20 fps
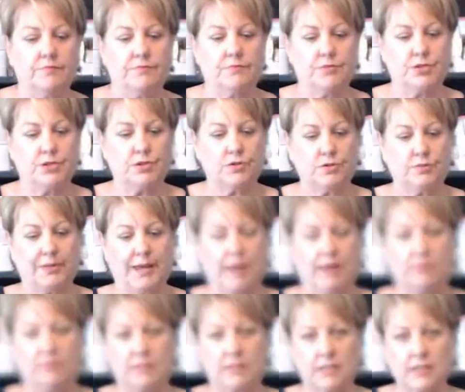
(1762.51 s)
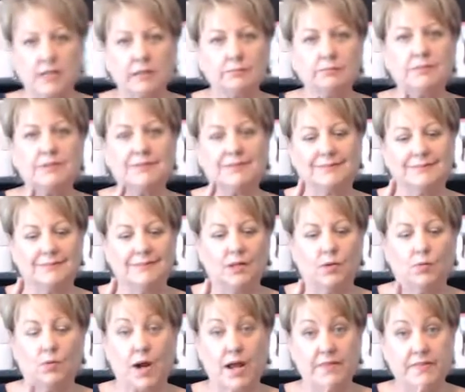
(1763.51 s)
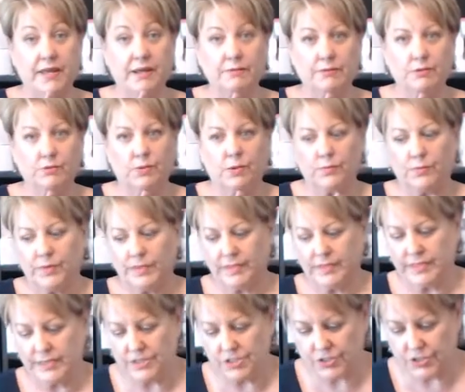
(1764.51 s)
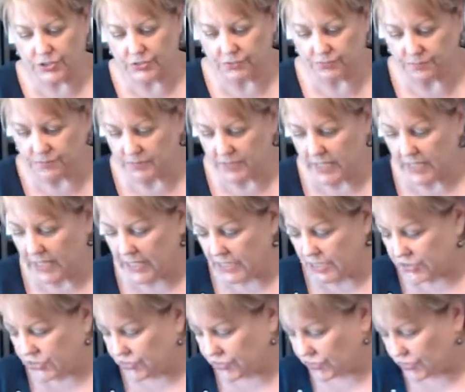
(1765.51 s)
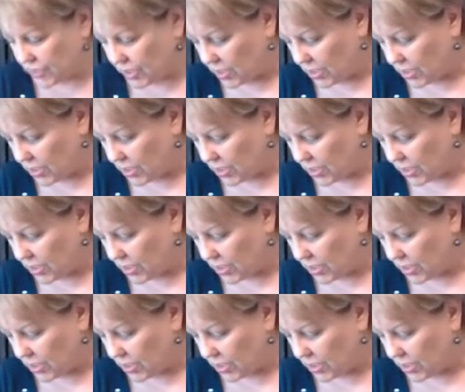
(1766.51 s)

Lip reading: show them how it comes and why they would want one of these too. So